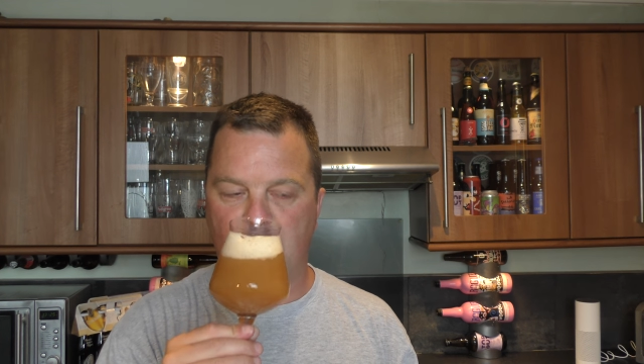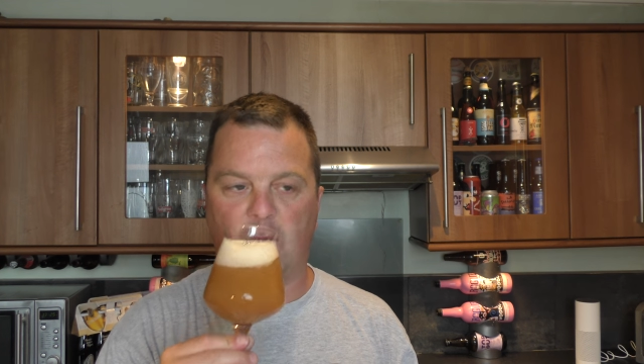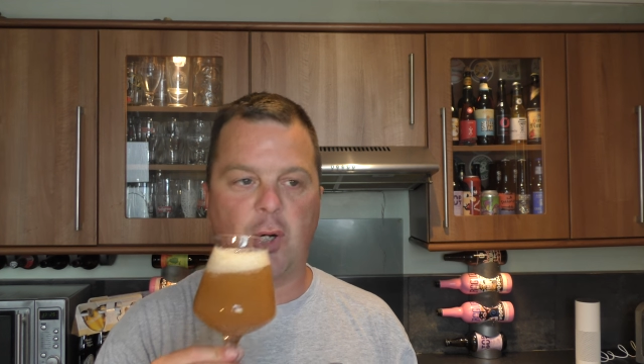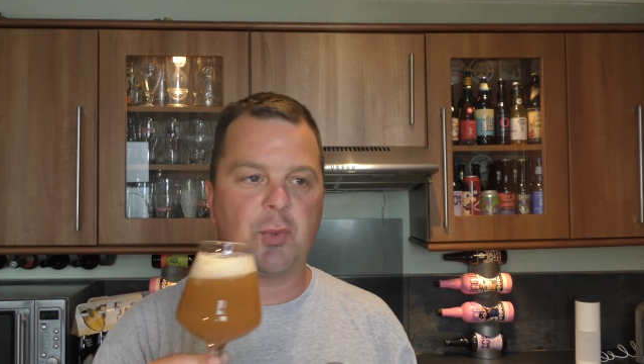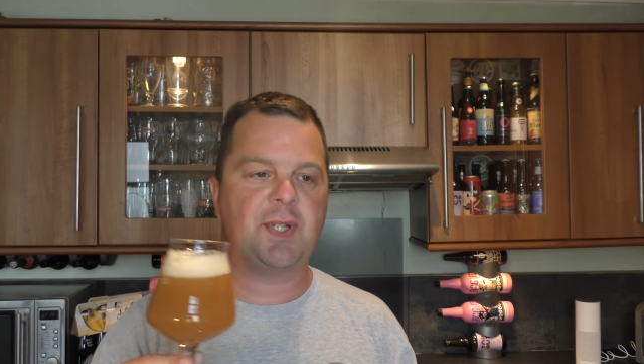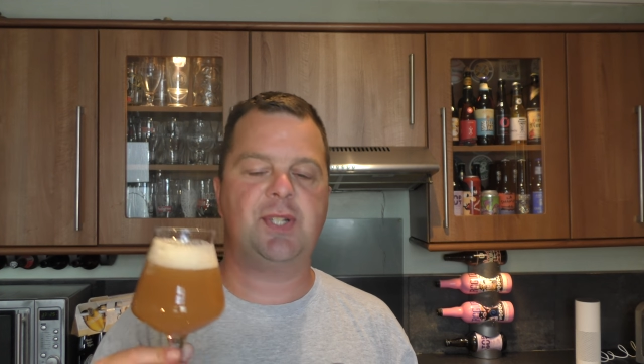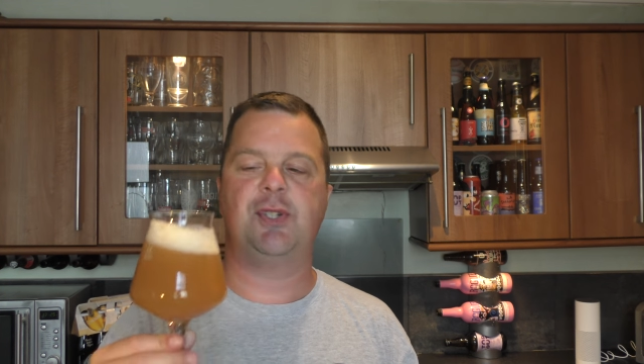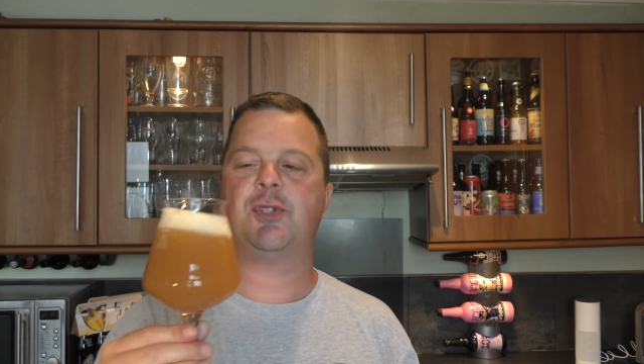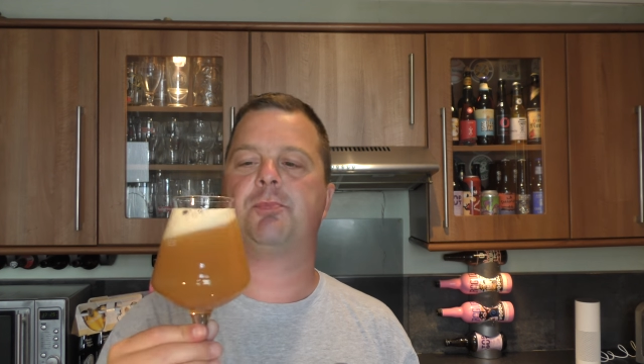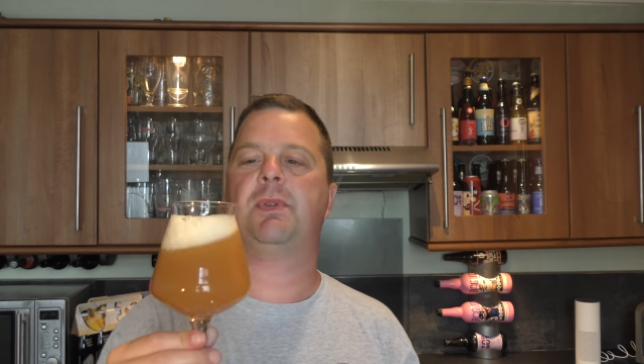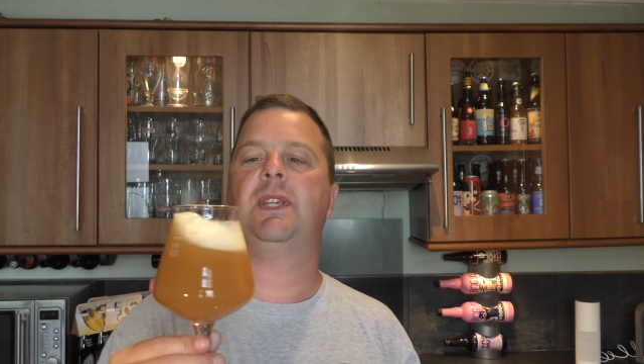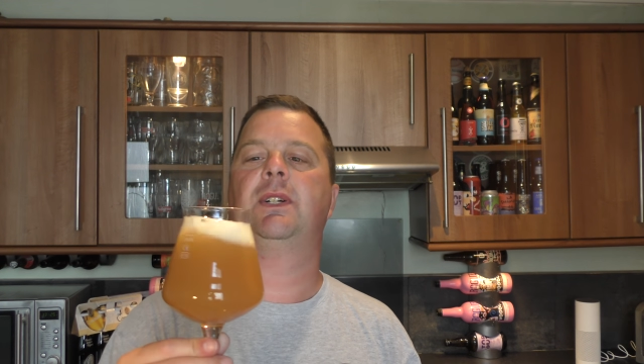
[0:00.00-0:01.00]

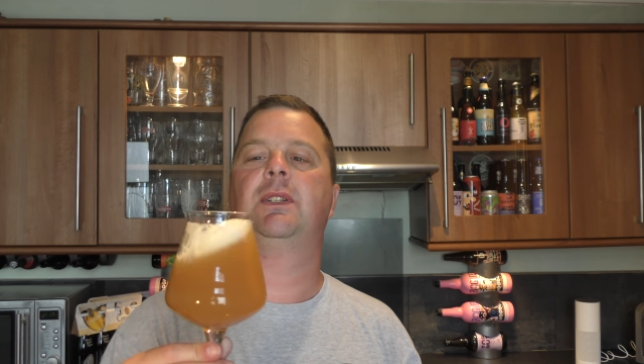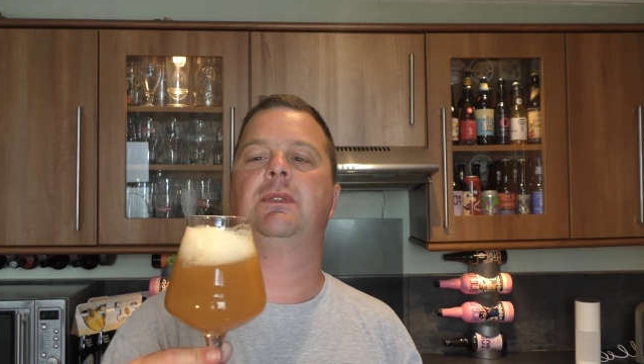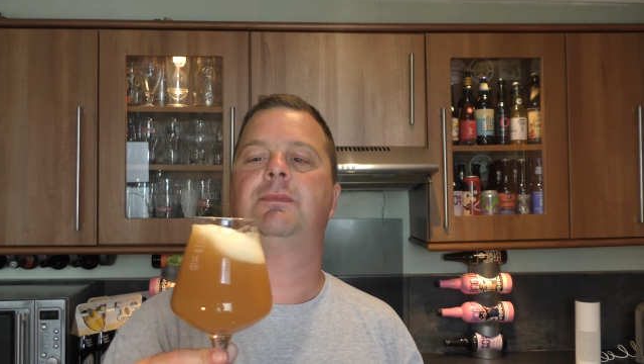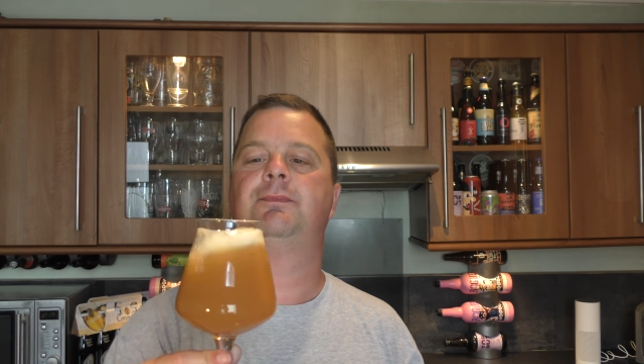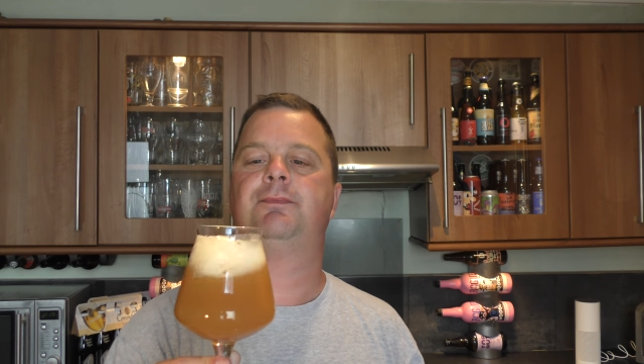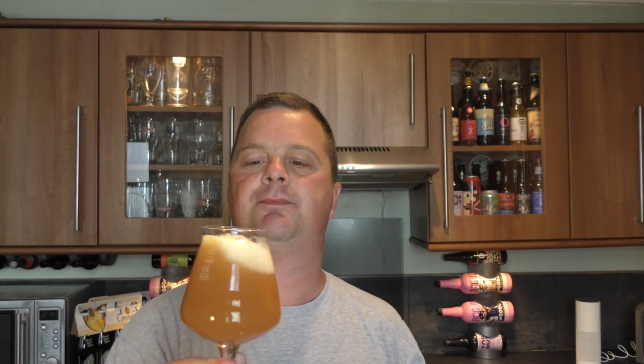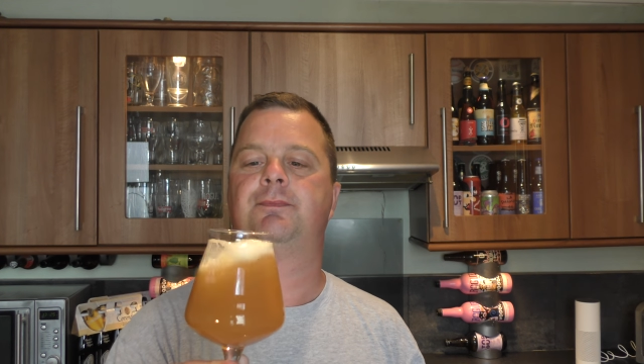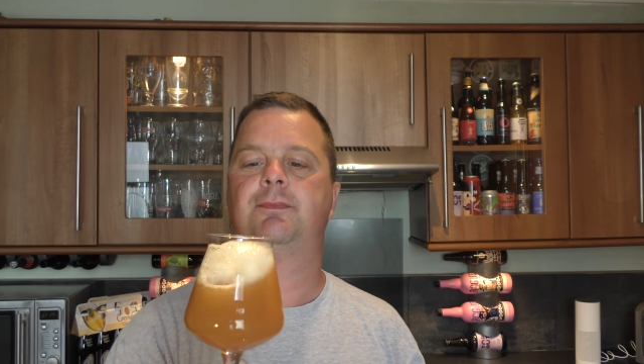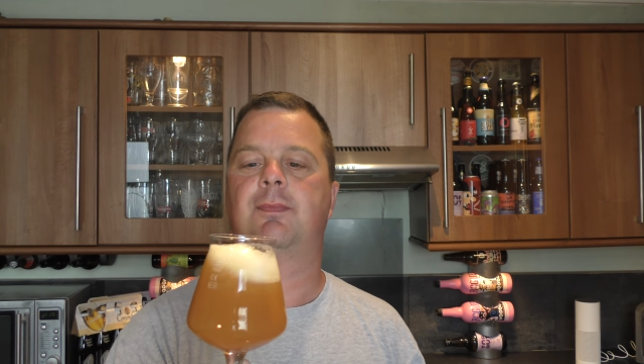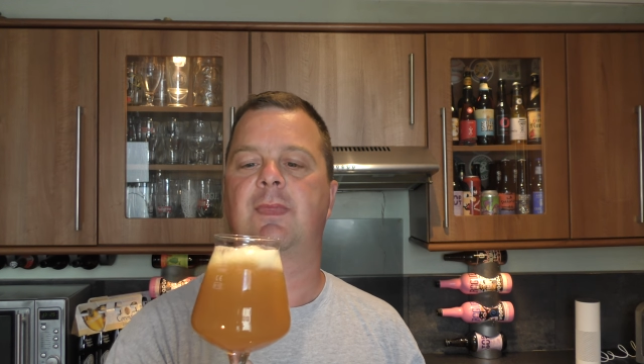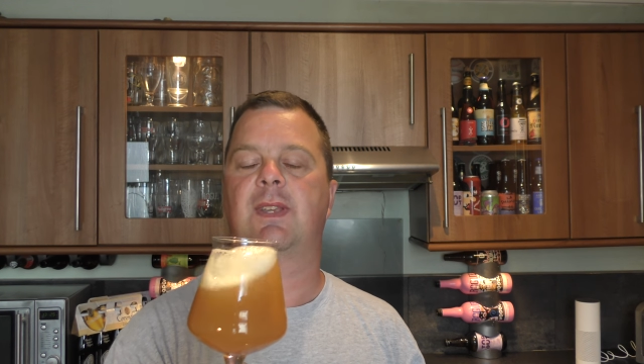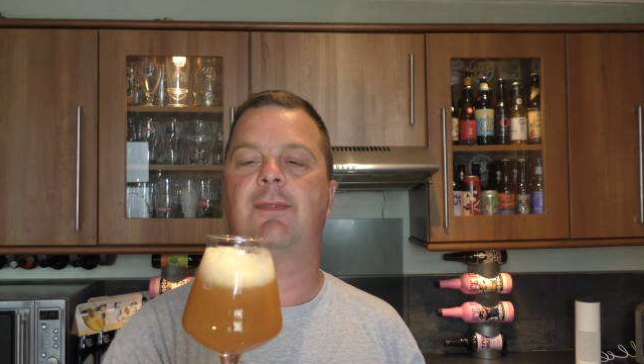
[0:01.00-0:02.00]
Orange peel,
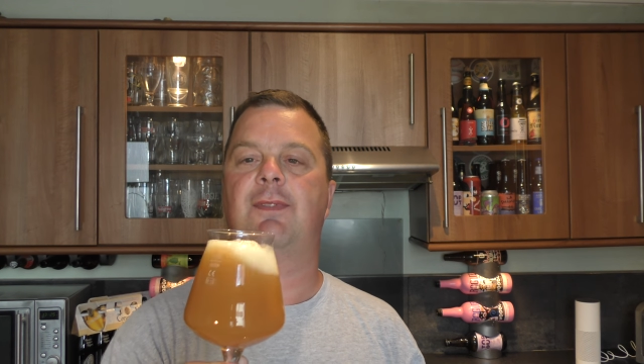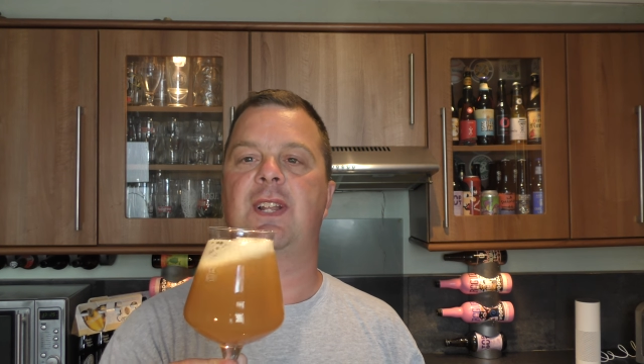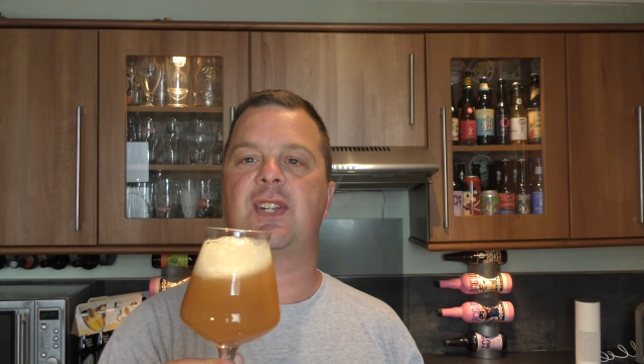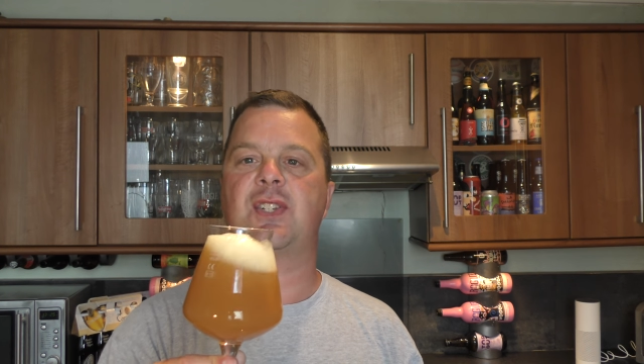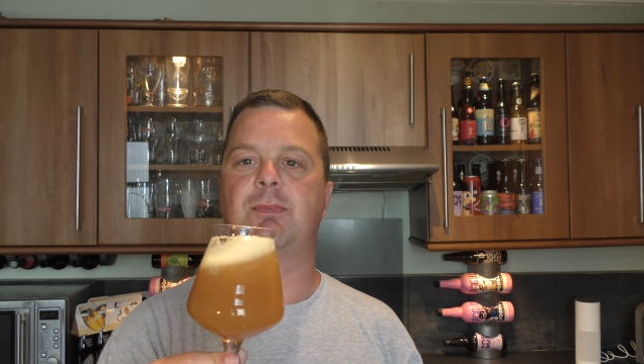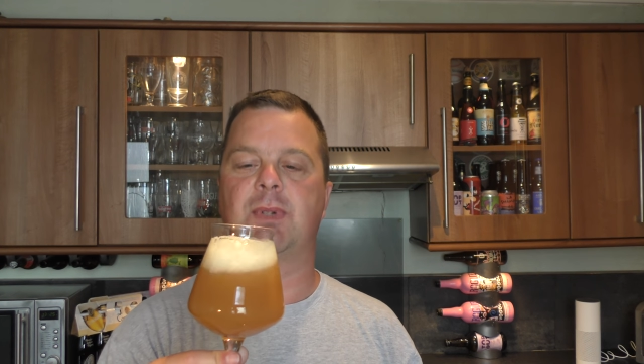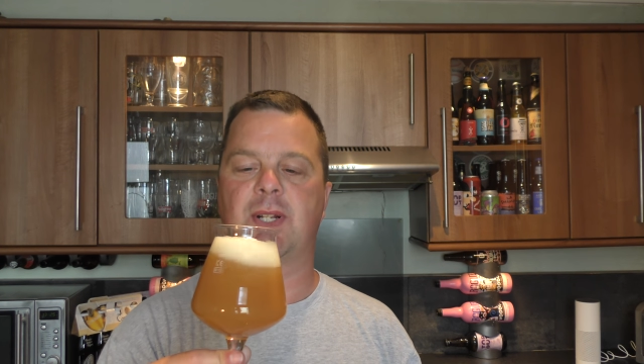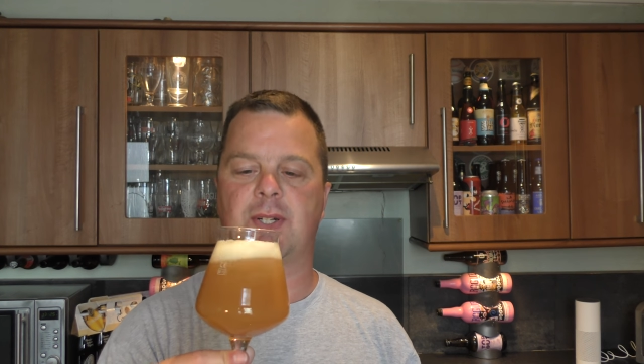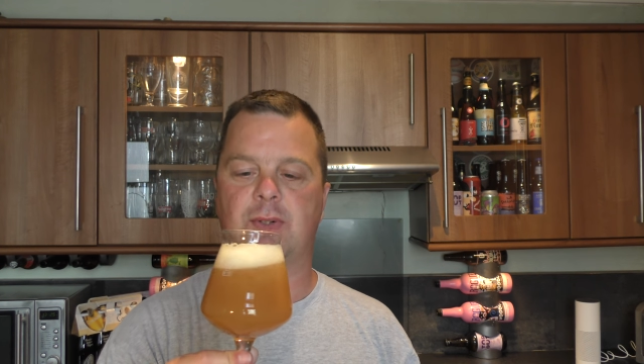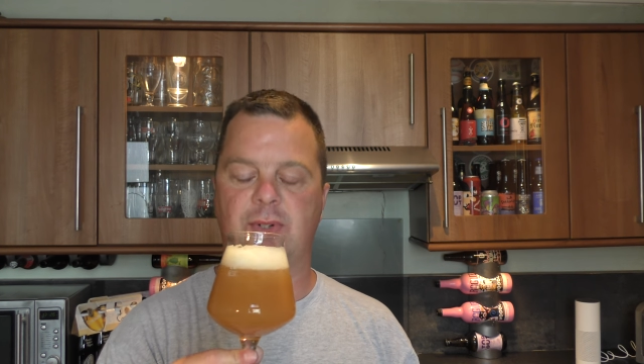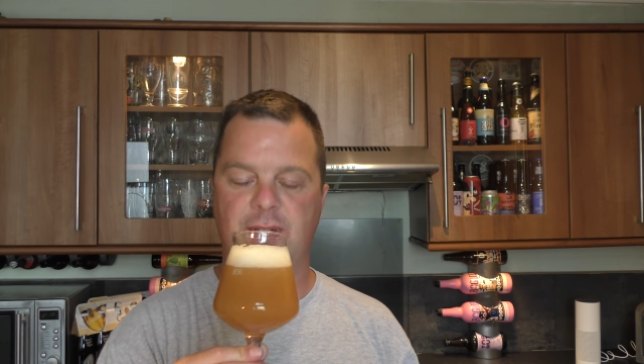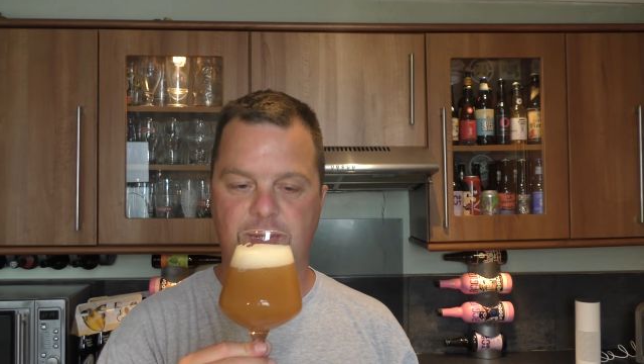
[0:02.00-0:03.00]
fleshy blood
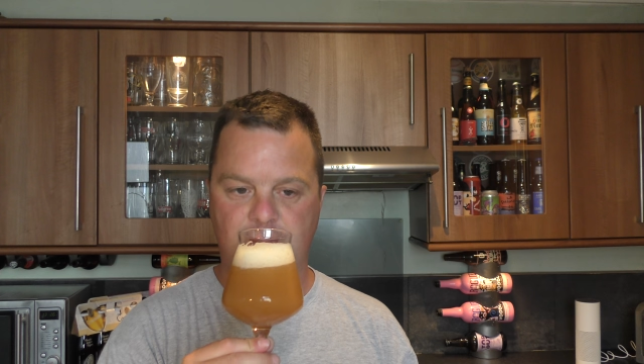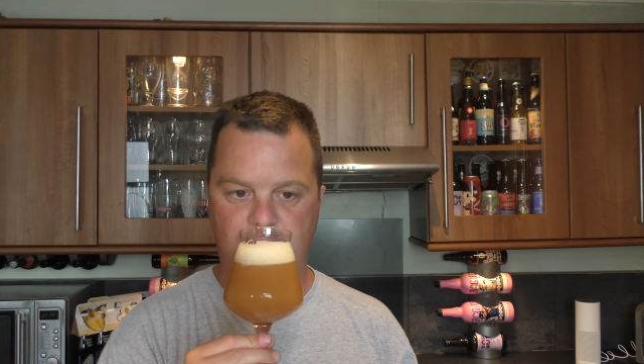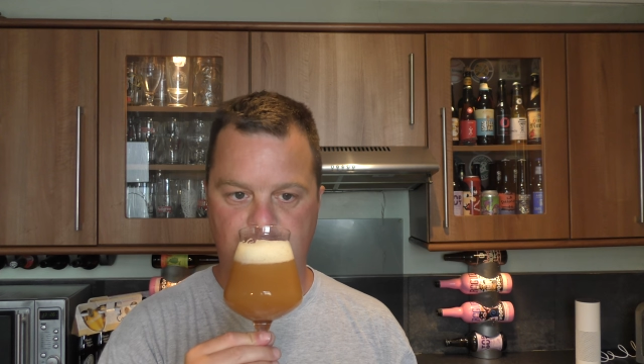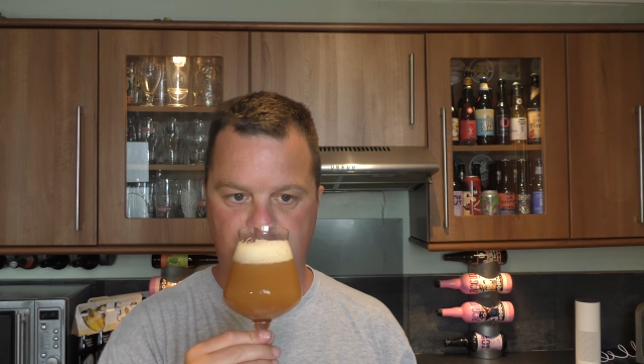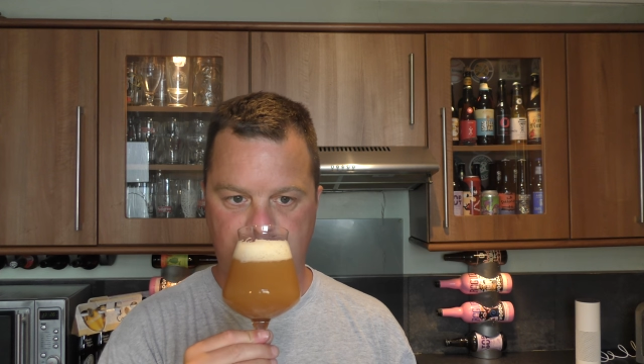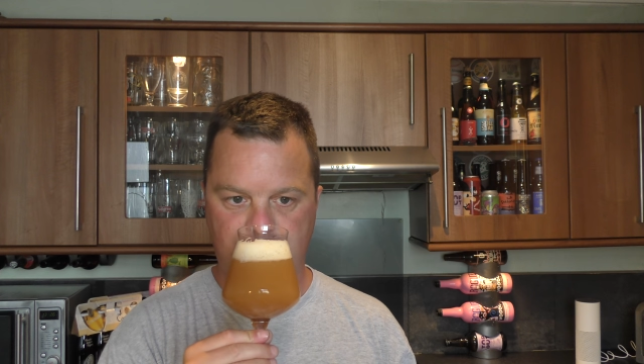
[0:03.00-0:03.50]
orange.